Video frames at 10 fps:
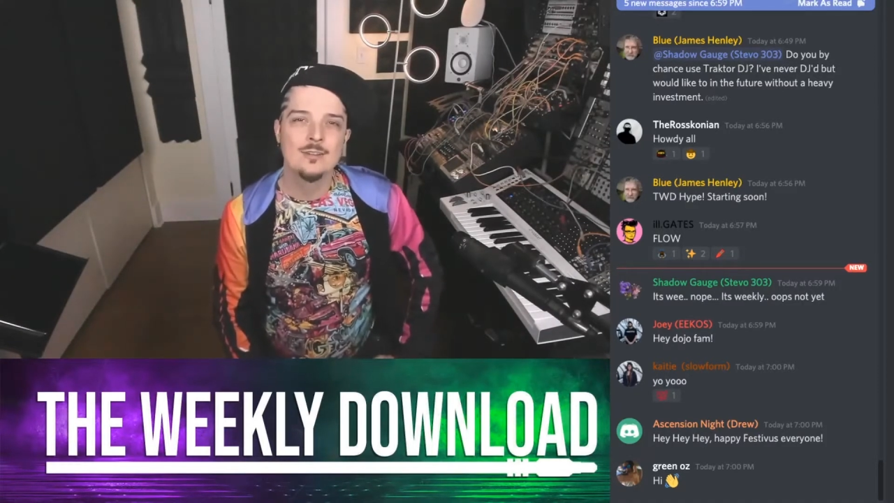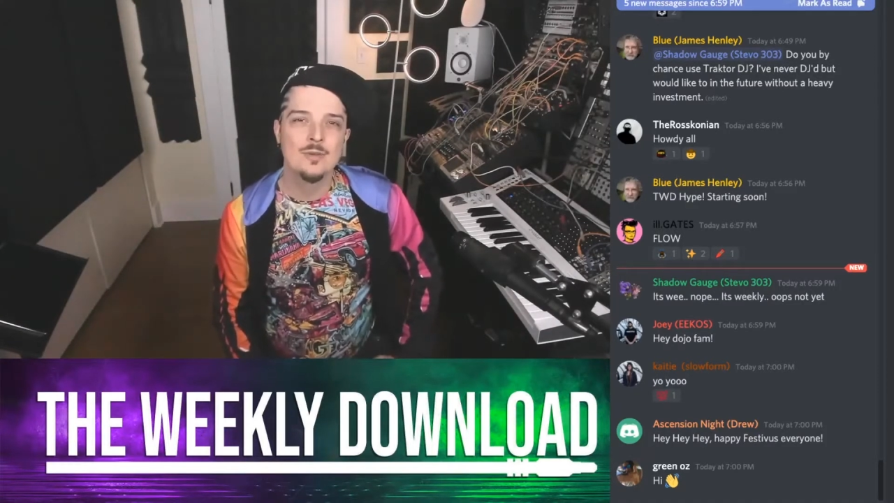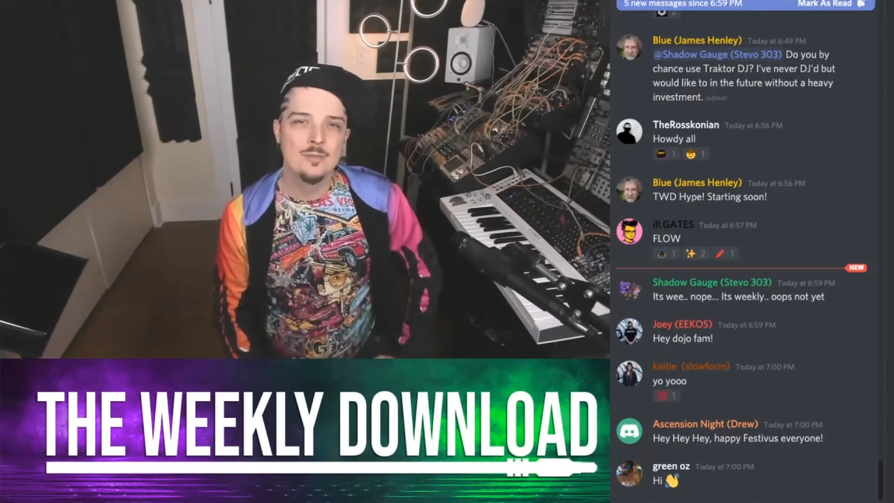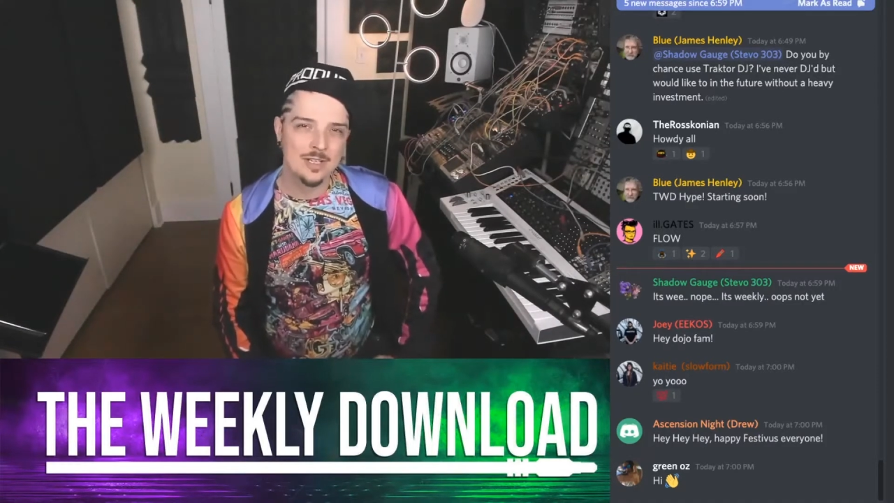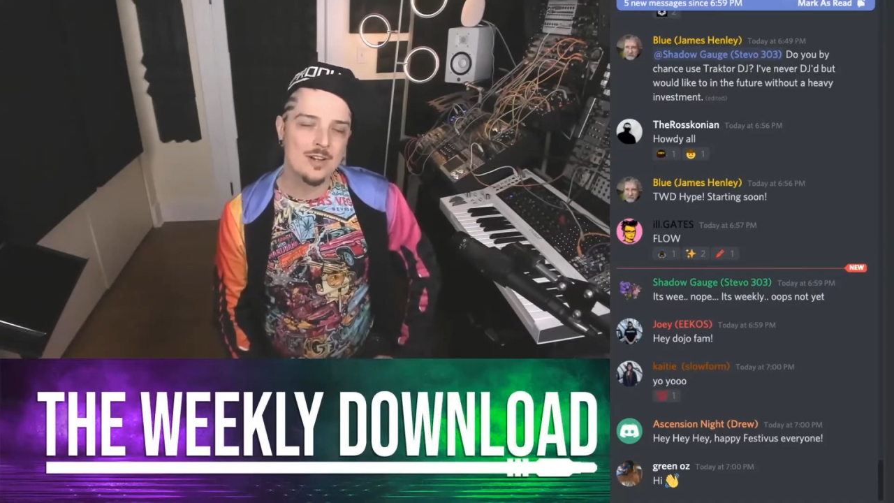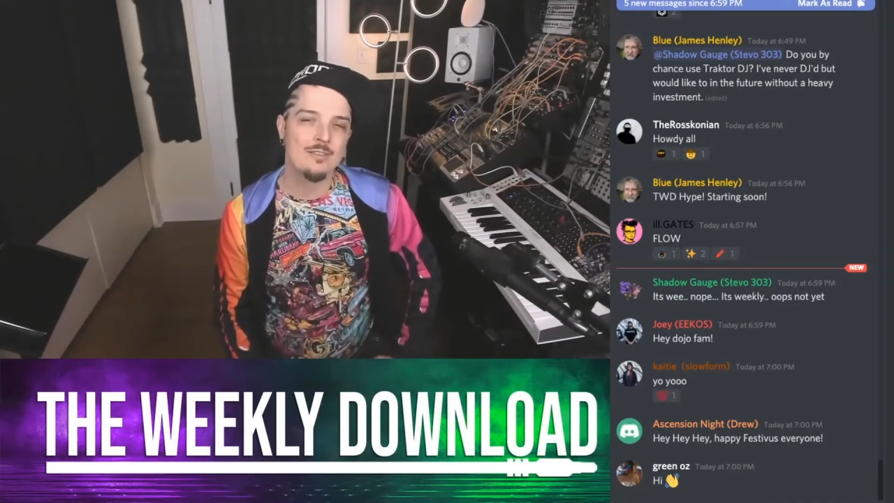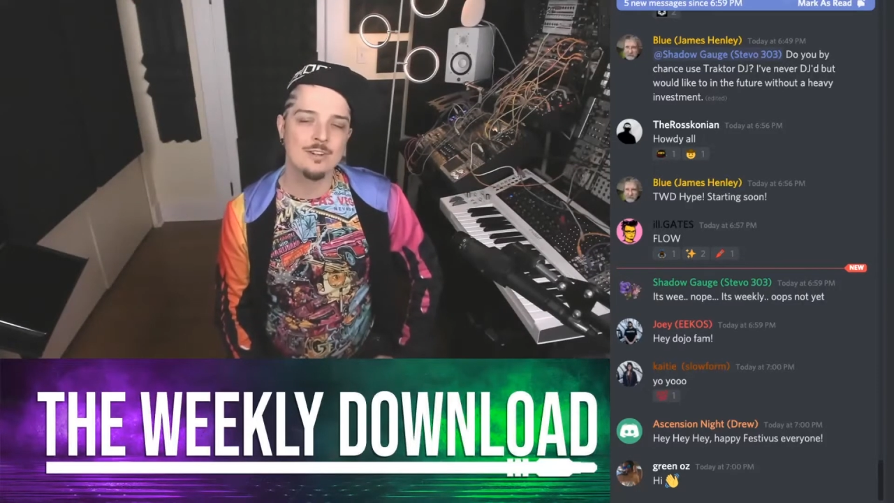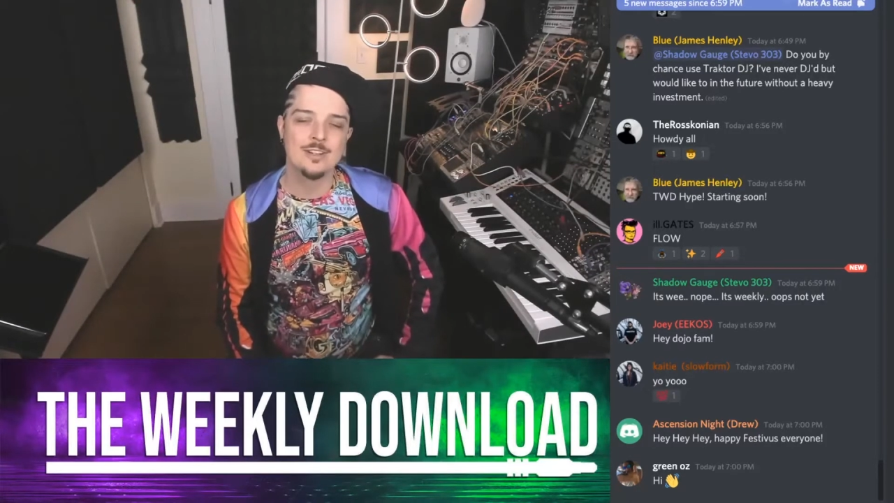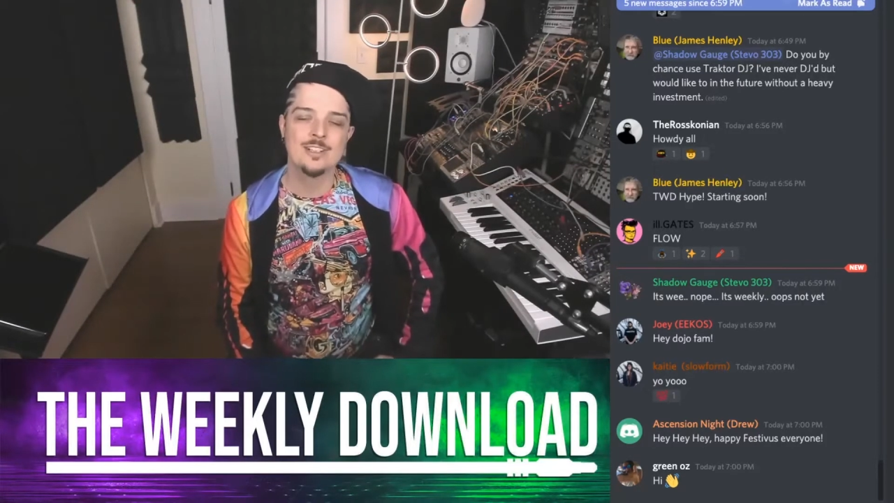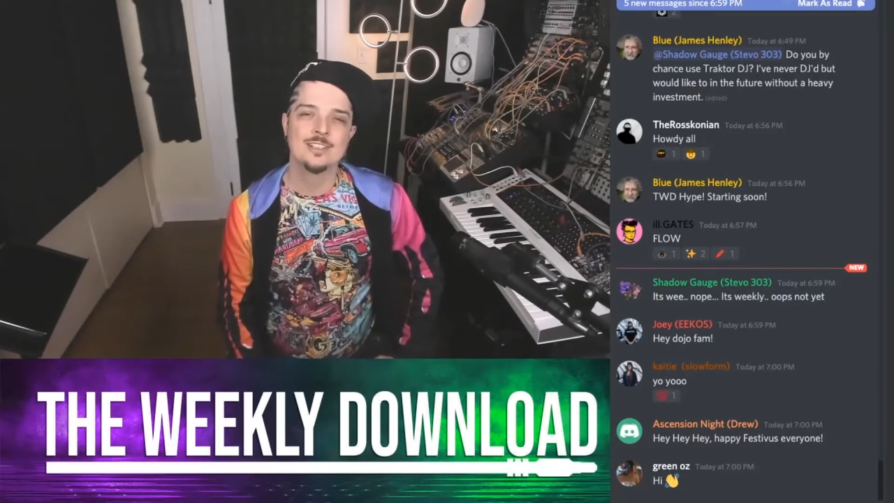will be
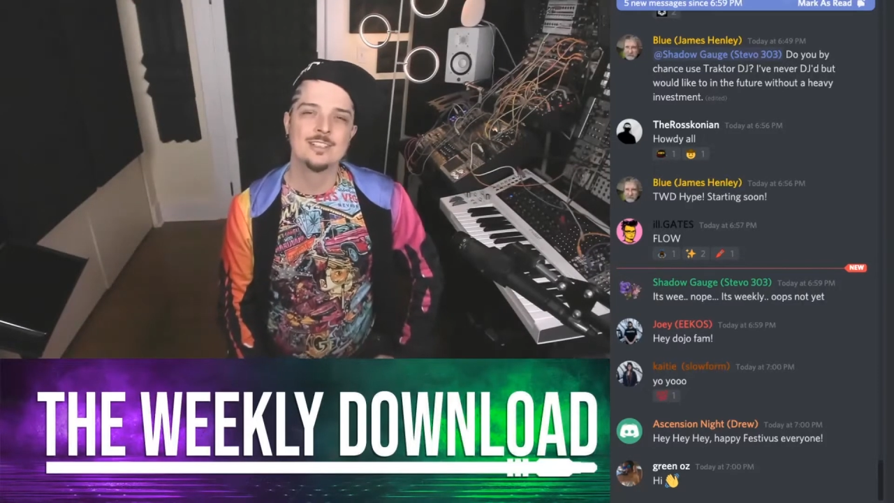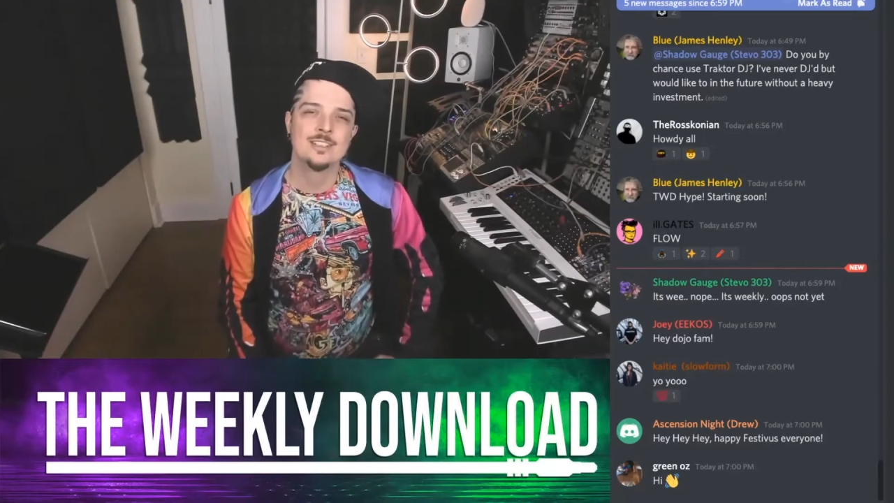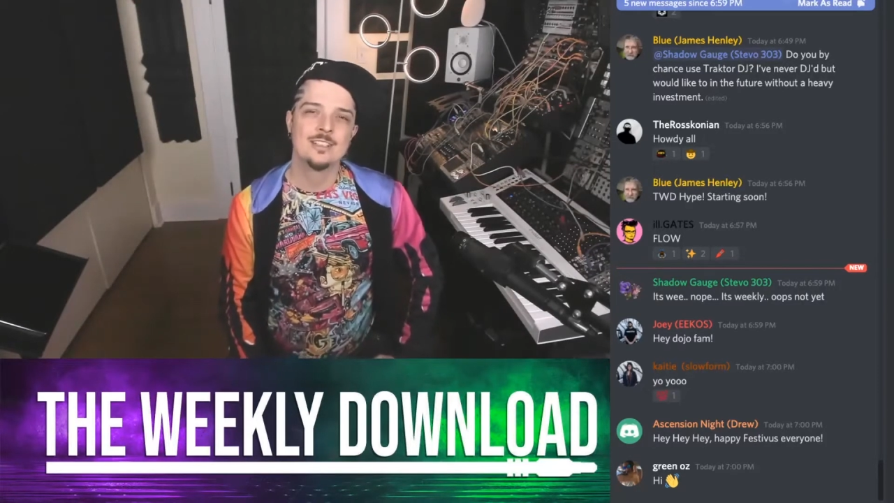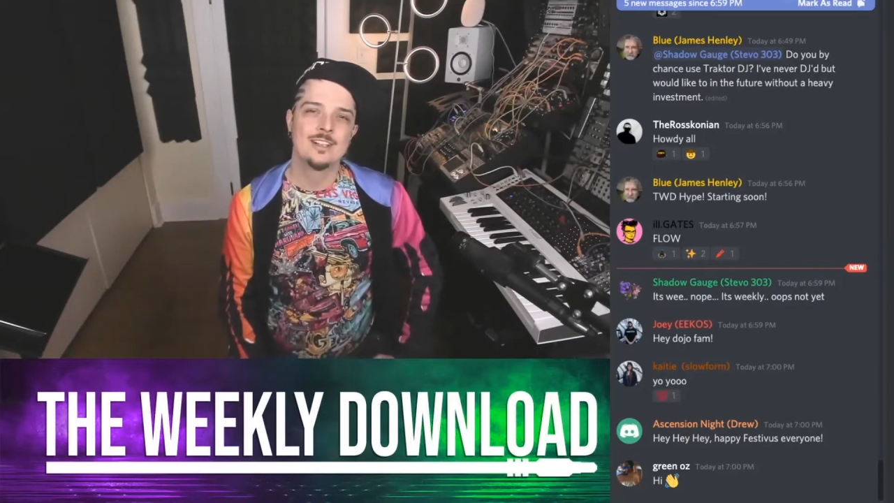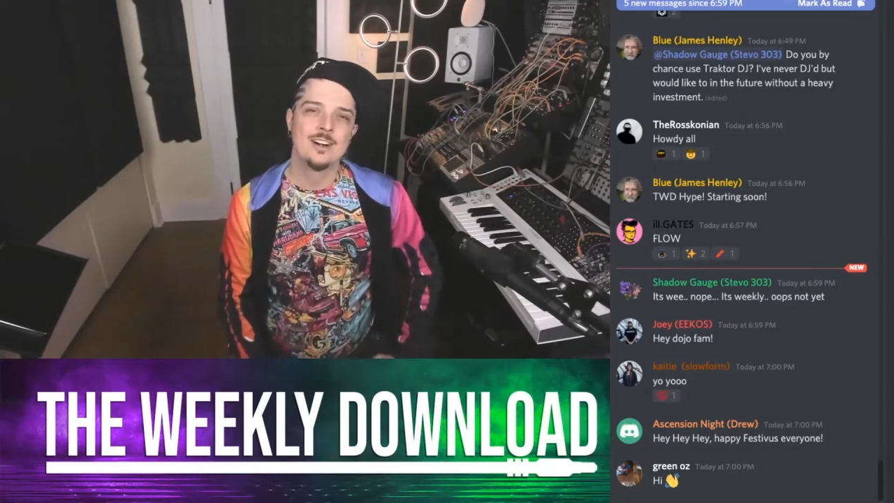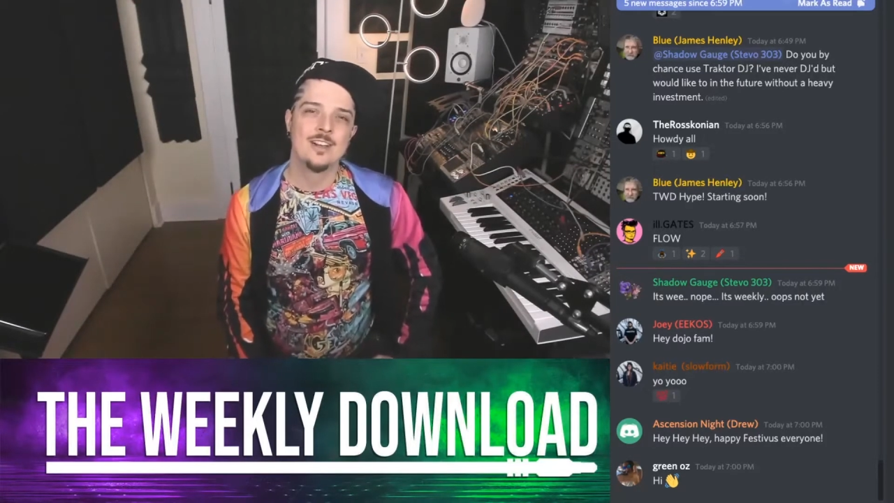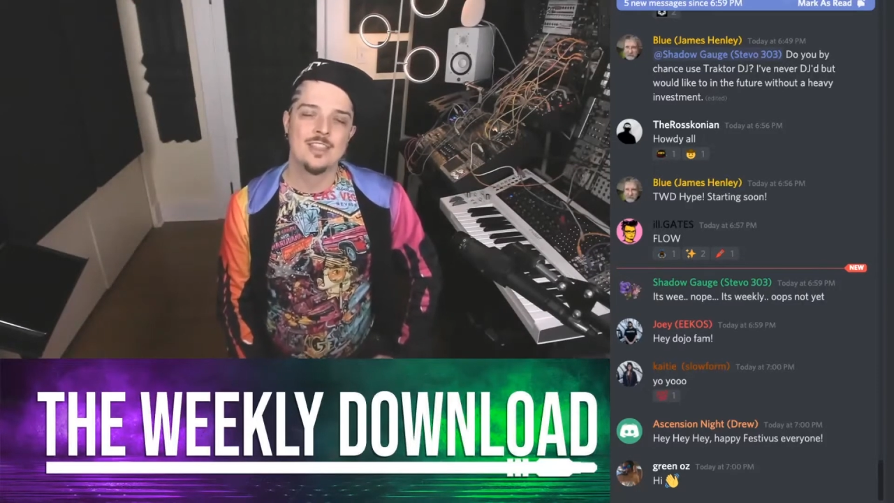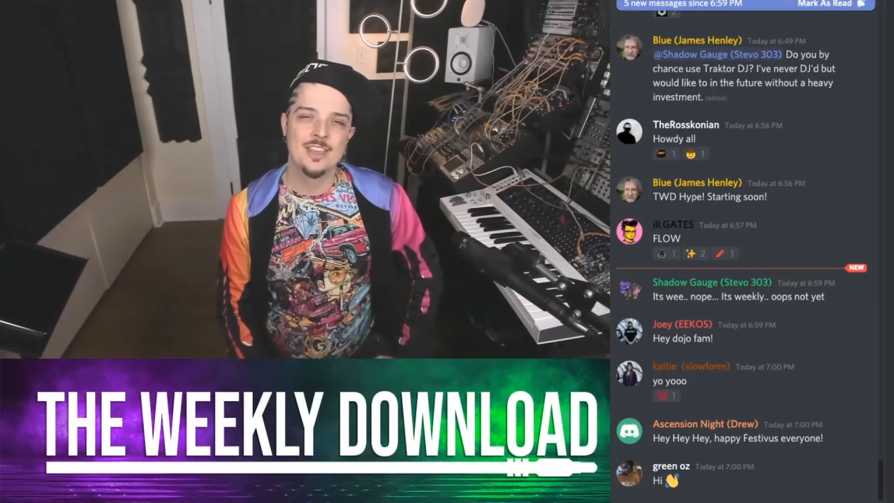covered on